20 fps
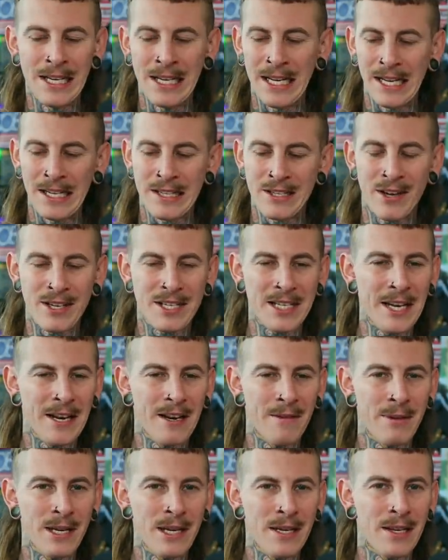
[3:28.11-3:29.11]
It's nice to get
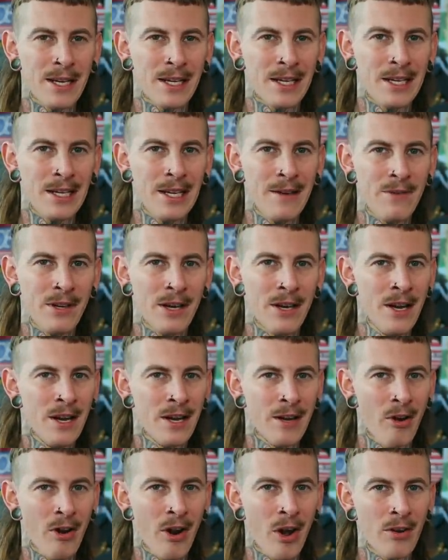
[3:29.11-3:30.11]
a beer that can give you
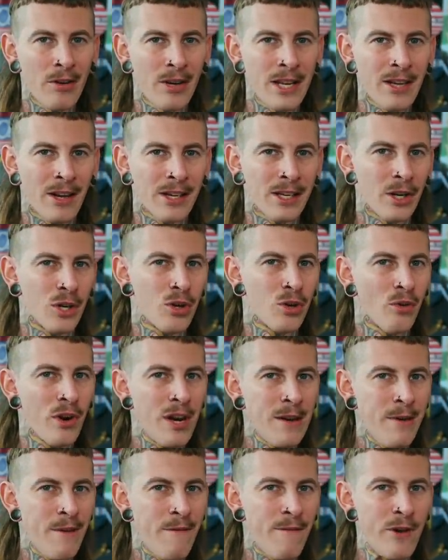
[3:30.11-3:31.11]
not only like a
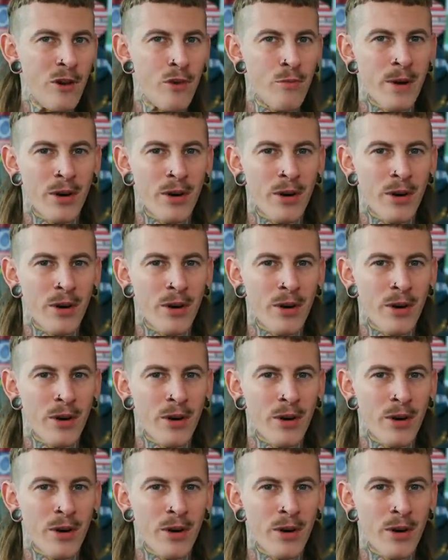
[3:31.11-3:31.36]
creamy feel,